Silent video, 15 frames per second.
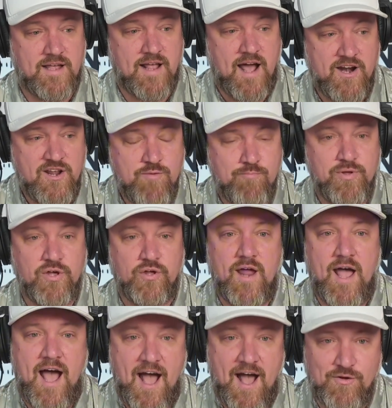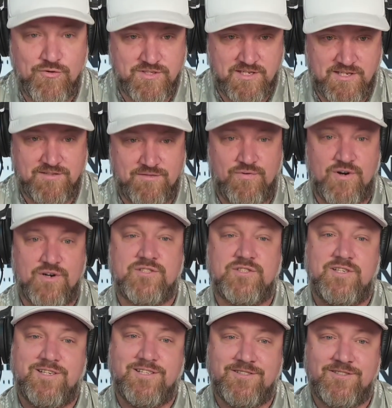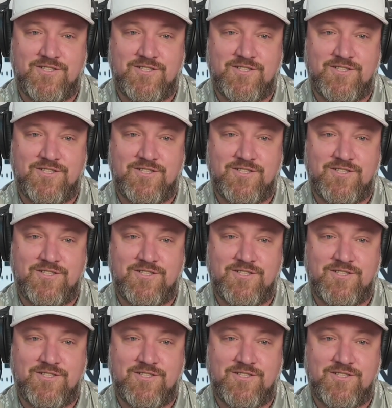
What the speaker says: how do you build houses versus